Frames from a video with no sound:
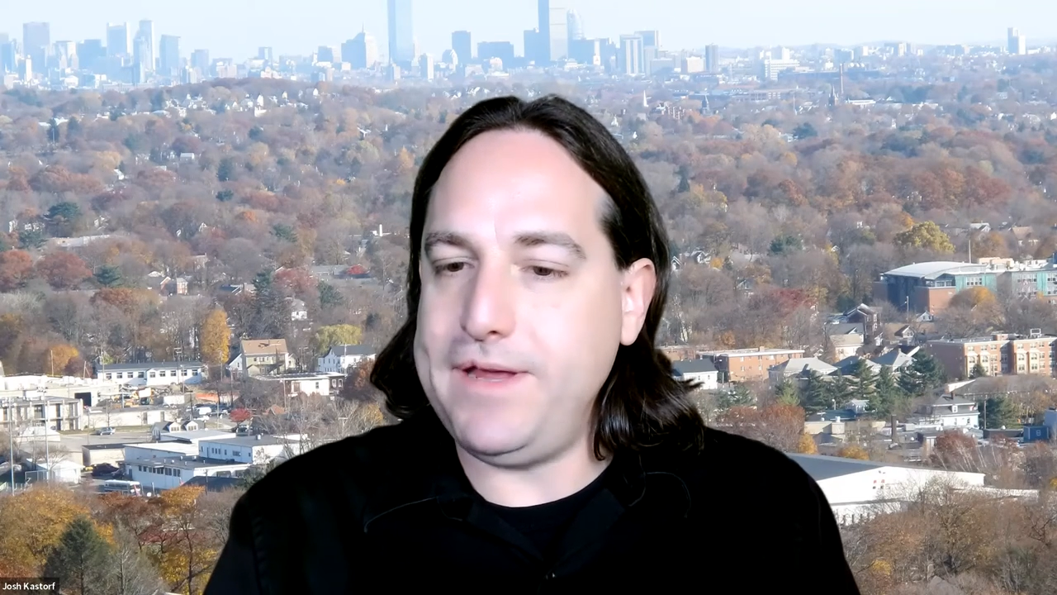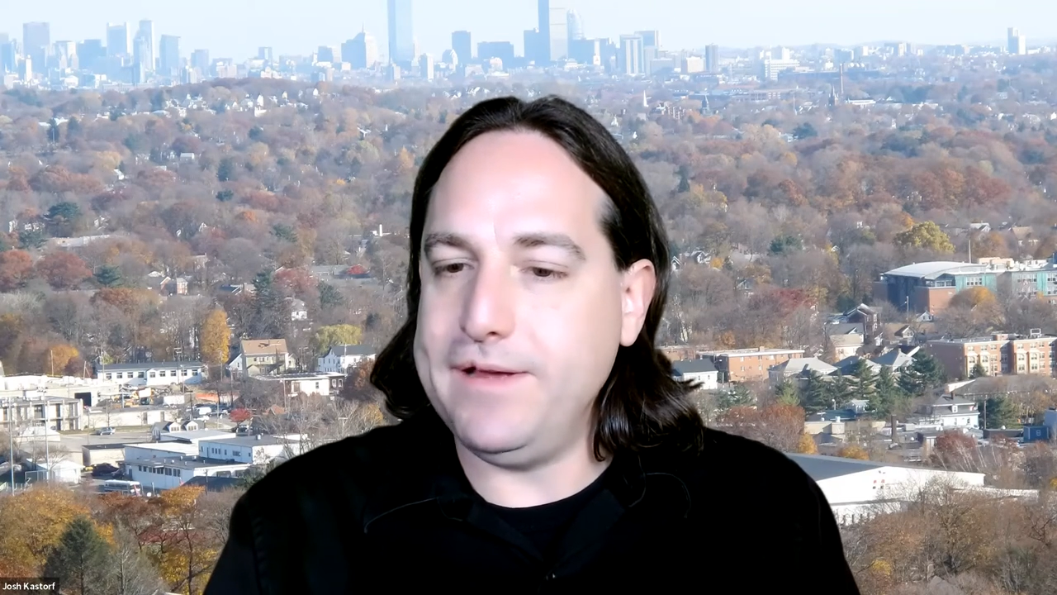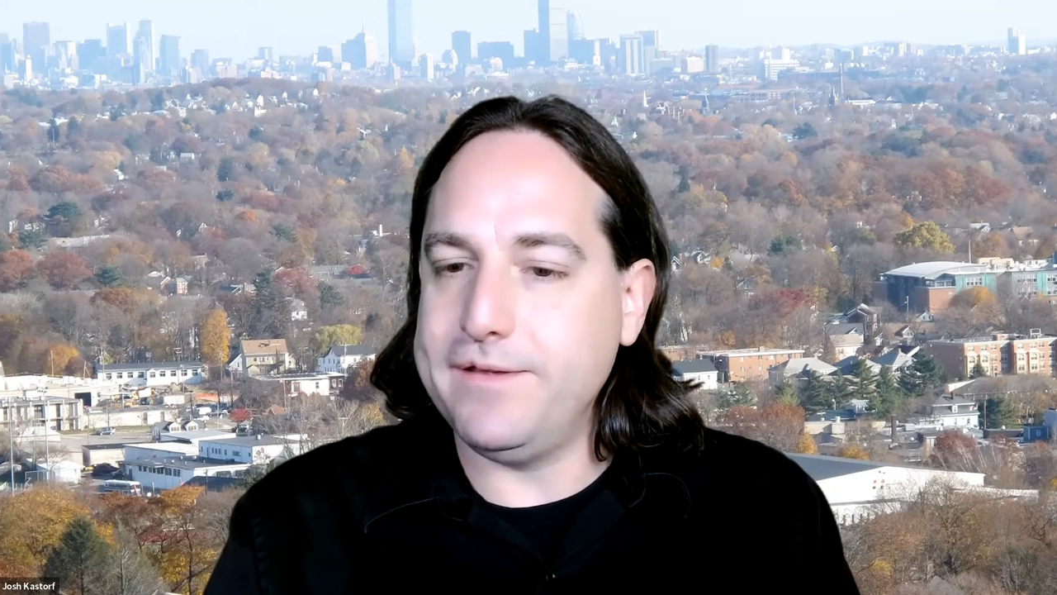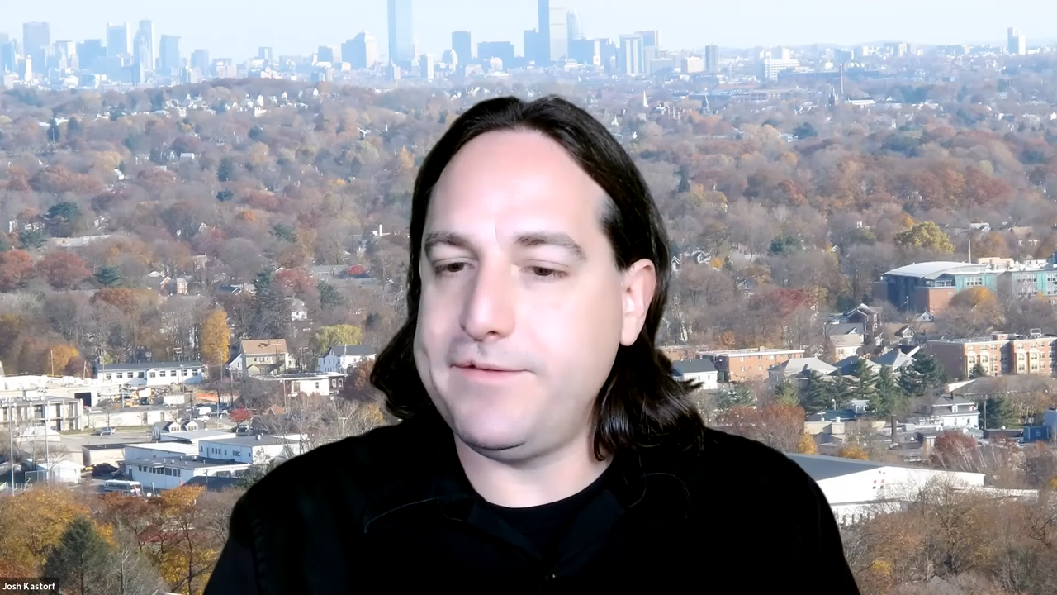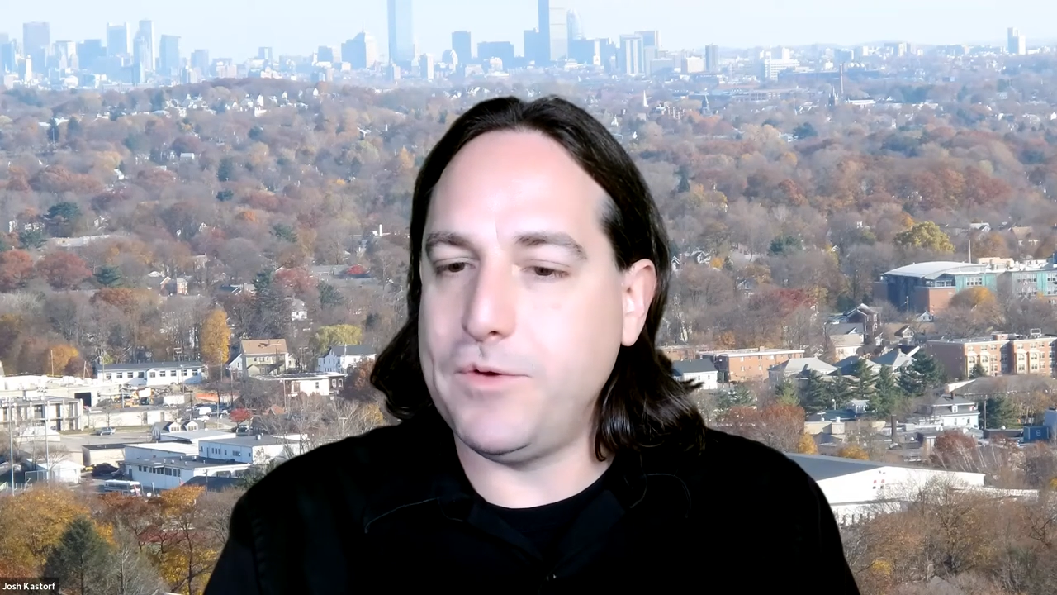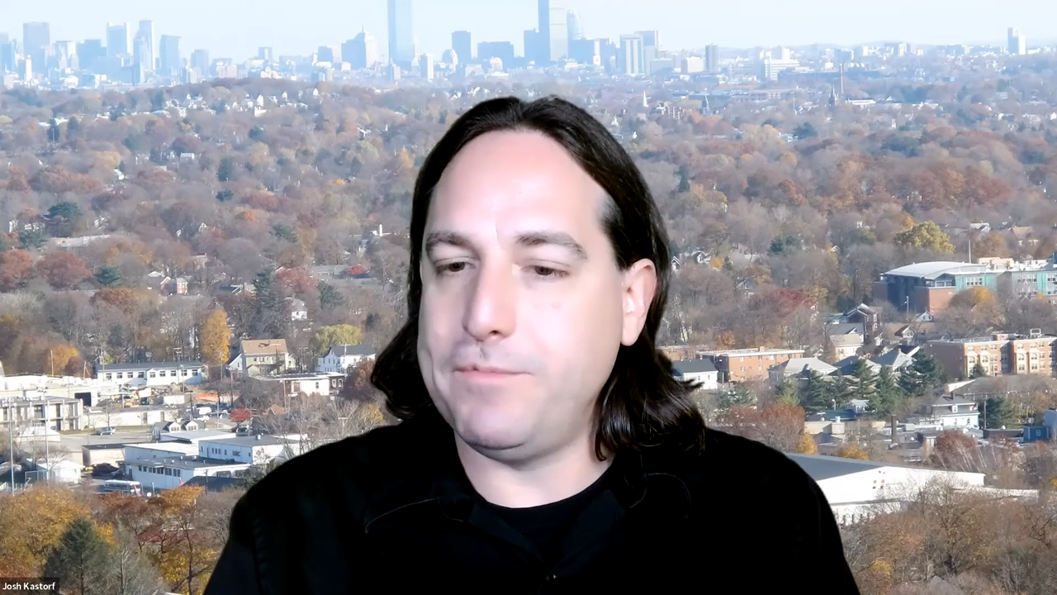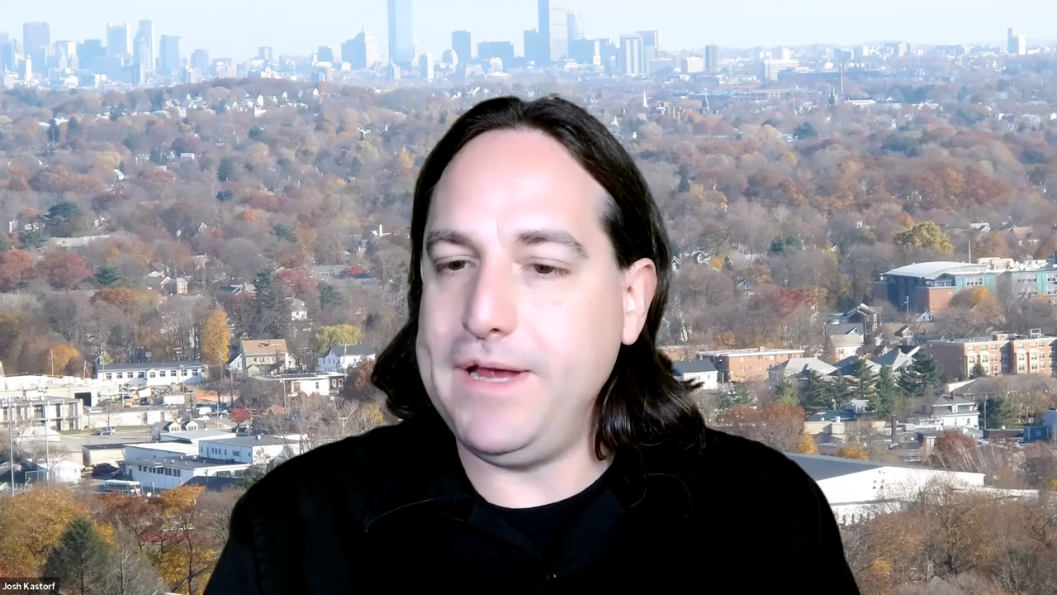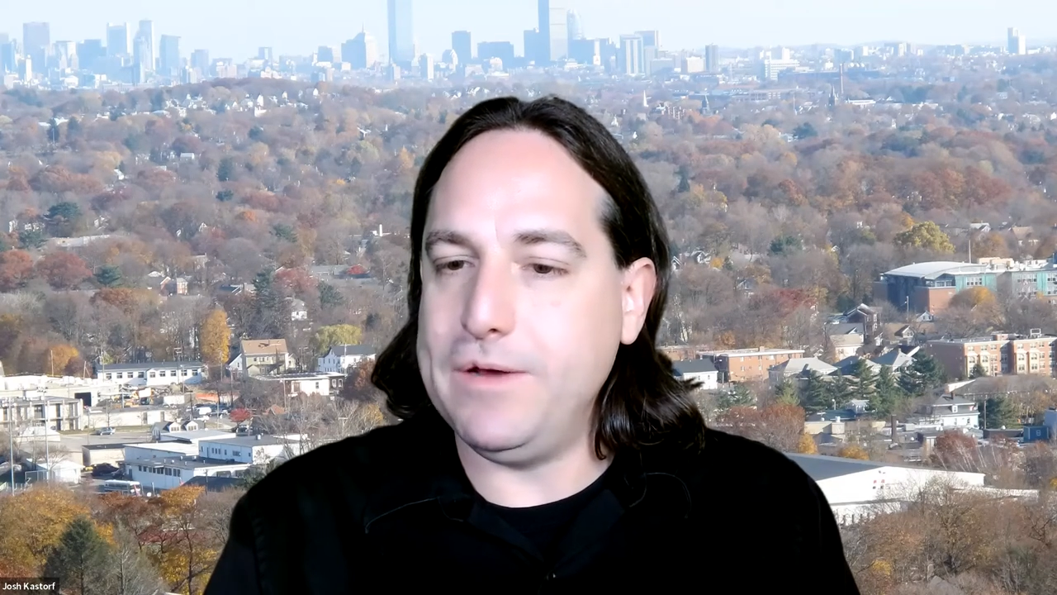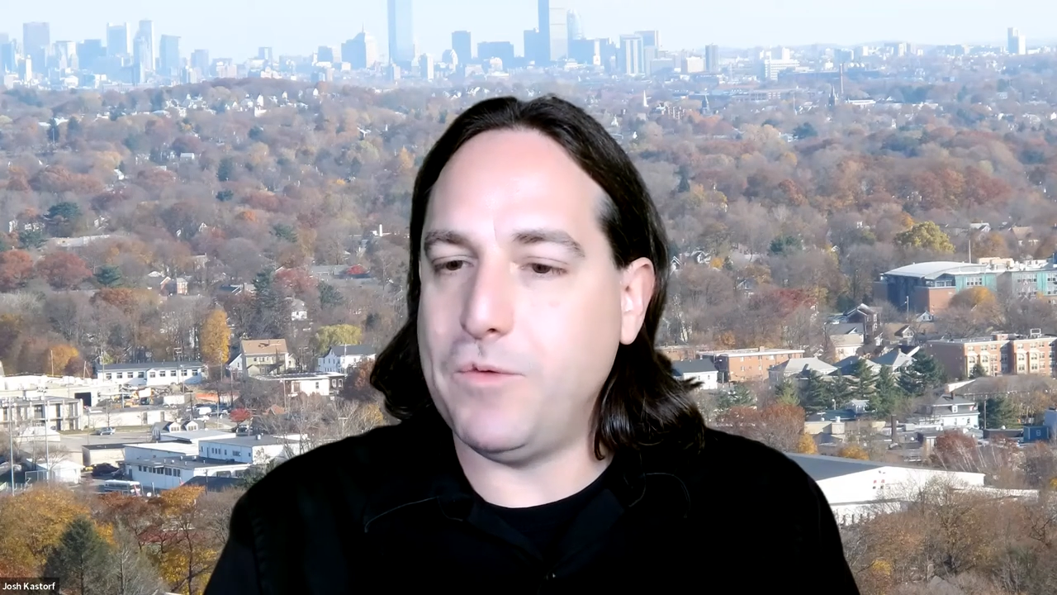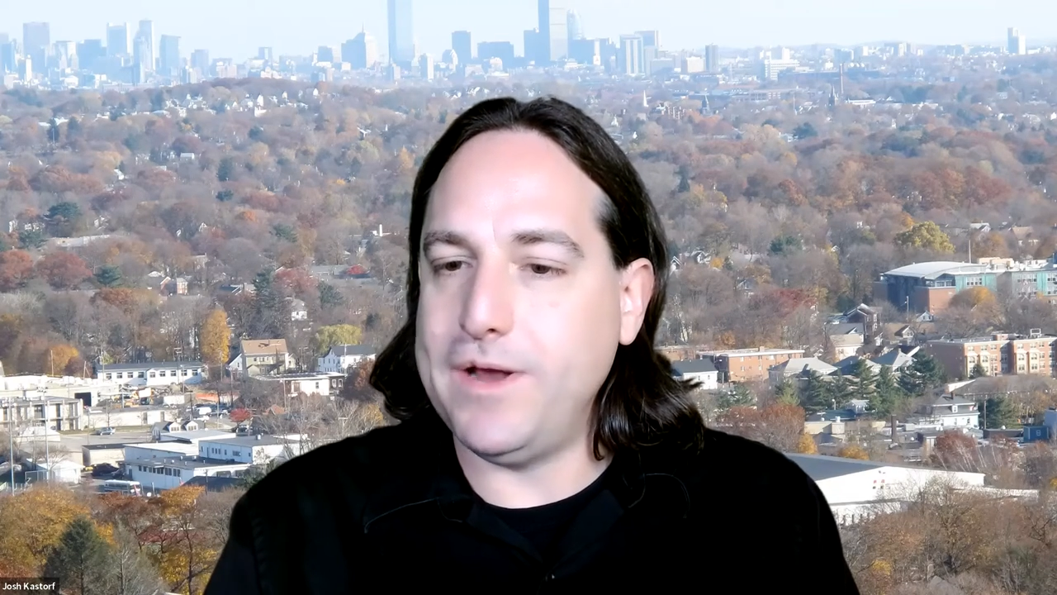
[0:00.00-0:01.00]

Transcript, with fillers: Appeals will meet